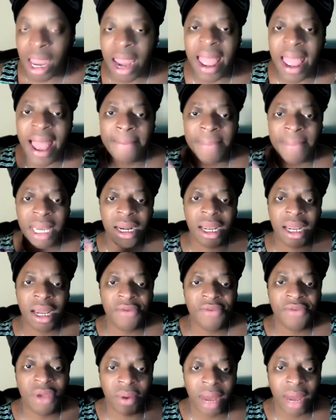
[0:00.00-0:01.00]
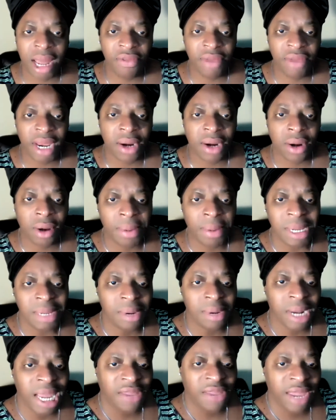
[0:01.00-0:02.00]
how many of you out there know
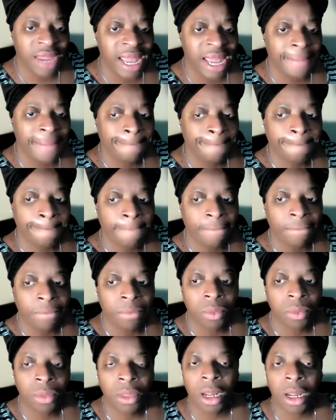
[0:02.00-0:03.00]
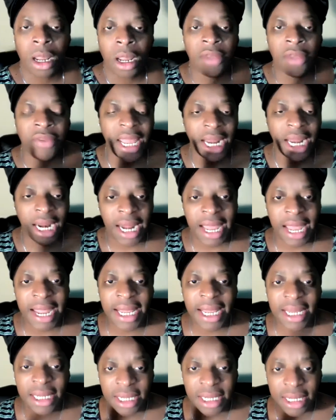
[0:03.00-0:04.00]
people like that? They
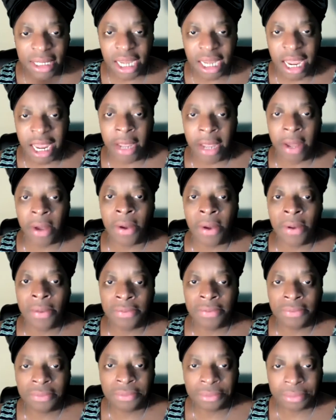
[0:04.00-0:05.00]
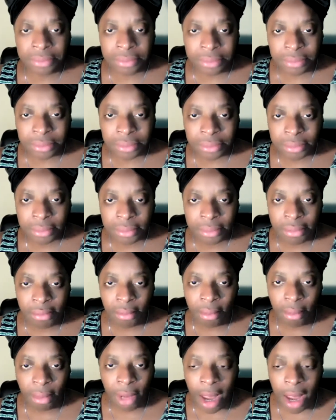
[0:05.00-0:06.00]
lazy as hell.
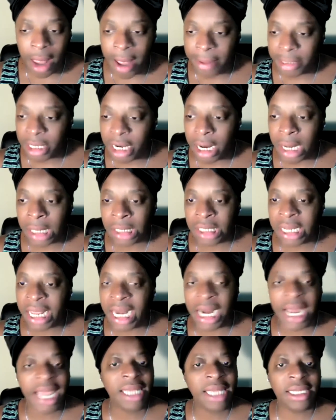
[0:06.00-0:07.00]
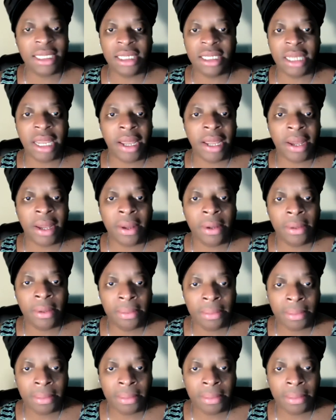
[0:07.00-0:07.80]
I'm serious. They lazy as hell